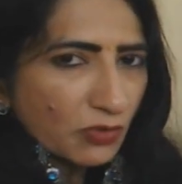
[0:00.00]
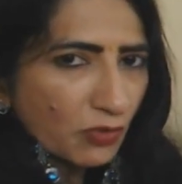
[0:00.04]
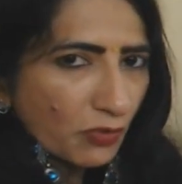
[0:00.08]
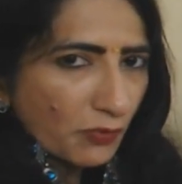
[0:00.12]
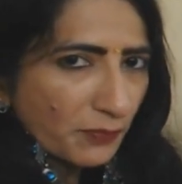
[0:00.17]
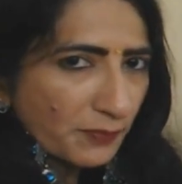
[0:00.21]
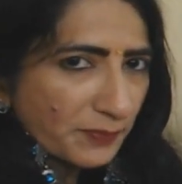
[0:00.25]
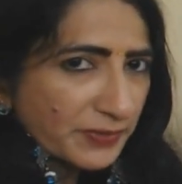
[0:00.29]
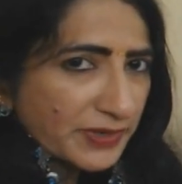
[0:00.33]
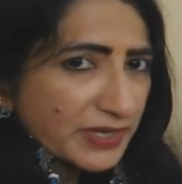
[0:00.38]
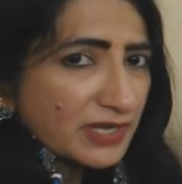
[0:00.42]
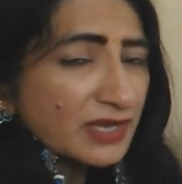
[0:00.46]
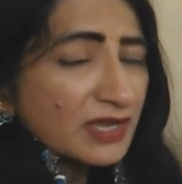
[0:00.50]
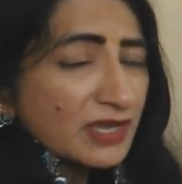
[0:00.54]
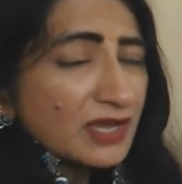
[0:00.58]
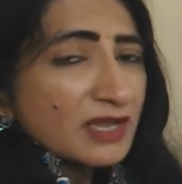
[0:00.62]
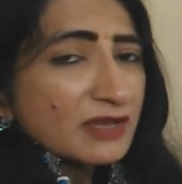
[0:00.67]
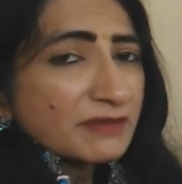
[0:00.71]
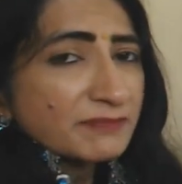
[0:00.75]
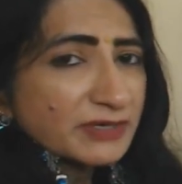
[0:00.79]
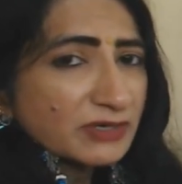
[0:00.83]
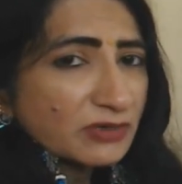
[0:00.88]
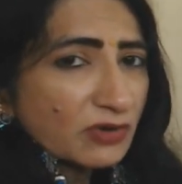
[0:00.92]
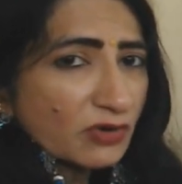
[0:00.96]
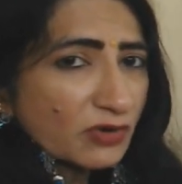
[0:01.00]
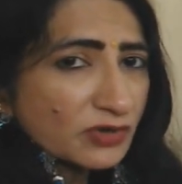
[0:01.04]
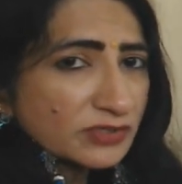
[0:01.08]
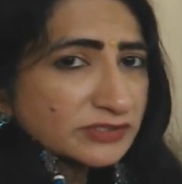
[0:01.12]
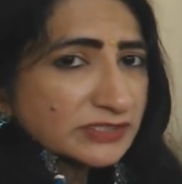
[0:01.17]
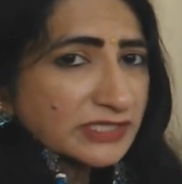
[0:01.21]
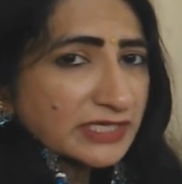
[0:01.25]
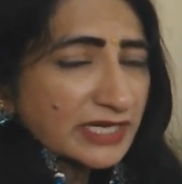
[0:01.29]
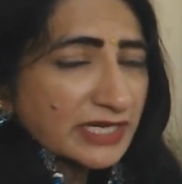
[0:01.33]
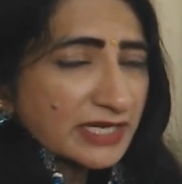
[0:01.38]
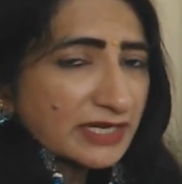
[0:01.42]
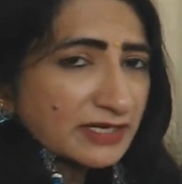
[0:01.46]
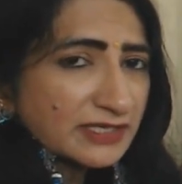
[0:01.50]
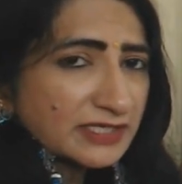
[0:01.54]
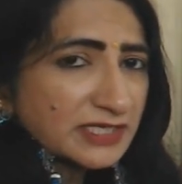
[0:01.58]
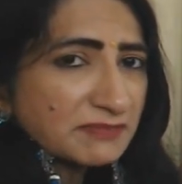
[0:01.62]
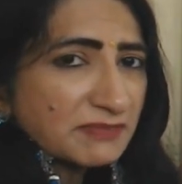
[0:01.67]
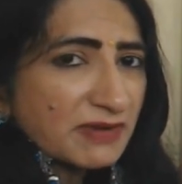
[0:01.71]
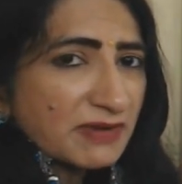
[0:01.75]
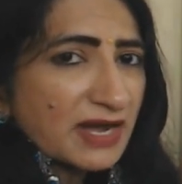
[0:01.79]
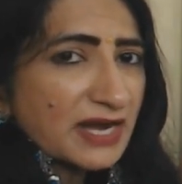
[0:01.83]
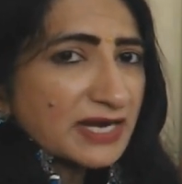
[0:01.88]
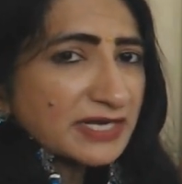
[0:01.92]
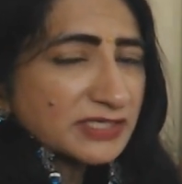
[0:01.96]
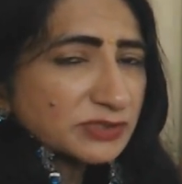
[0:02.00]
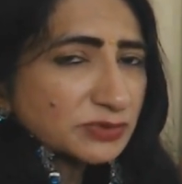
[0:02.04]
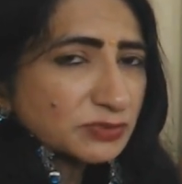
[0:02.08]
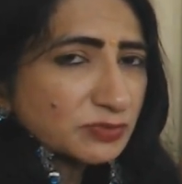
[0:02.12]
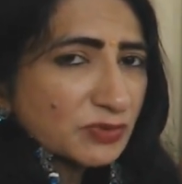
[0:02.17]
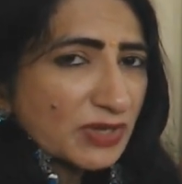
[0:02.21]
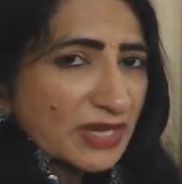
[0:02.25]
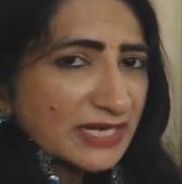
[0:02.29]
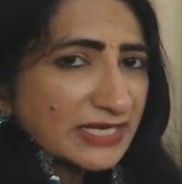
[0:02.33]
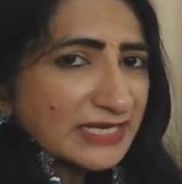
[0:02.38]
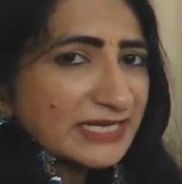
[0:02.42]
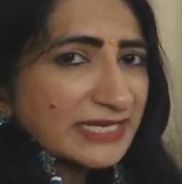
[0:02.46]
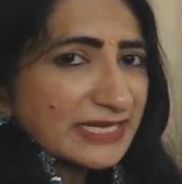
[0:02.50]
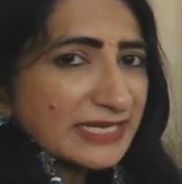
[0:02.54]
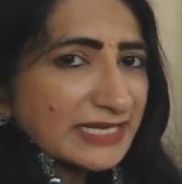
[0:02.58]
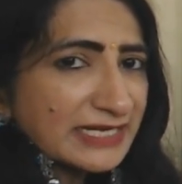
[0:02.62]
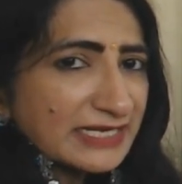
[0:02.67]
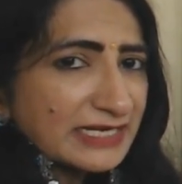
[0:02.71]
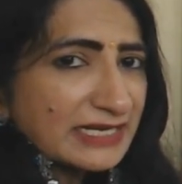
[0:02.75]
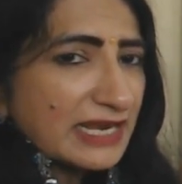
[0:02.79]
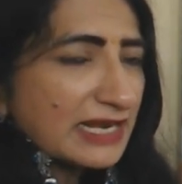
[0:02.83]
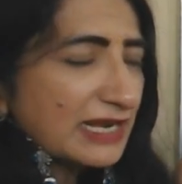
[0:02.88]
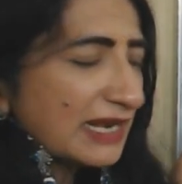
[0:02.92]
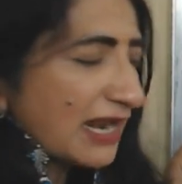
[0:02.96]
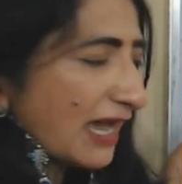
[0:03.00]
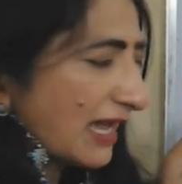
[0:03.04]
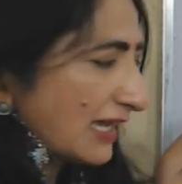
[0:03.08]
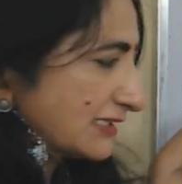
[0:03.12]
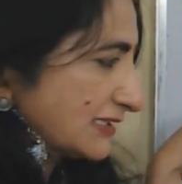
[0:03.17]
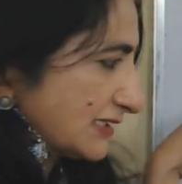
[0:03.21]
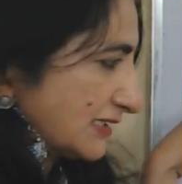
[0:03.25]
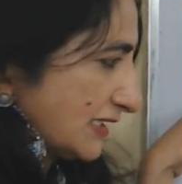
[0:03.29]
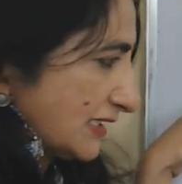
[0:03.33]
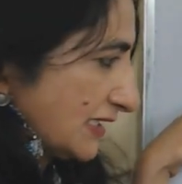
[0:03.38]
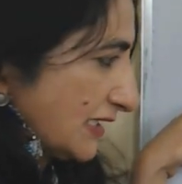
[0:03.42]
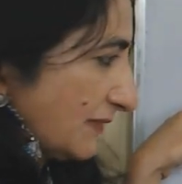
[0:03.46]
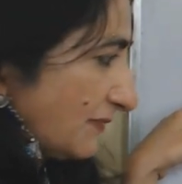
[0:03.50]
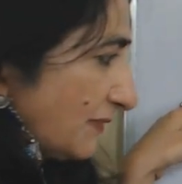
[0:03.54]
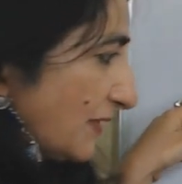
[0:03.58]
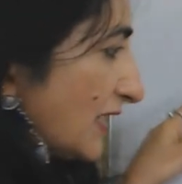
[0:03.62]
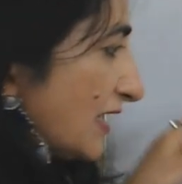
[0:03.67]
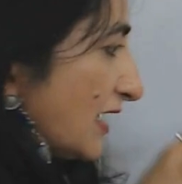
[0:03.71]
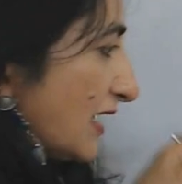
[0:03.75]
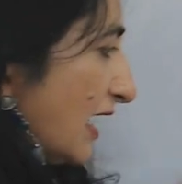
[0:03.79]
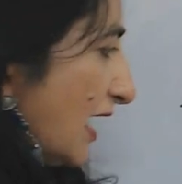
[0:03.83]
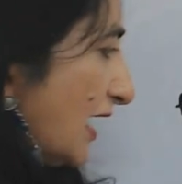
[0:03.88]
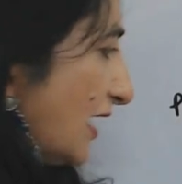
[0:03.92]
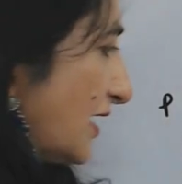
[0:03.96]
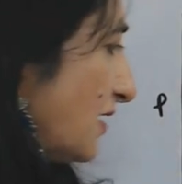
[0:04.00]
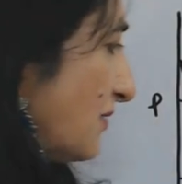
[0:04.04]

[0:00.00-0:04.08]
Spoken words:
OP because here demand is very inelastic. And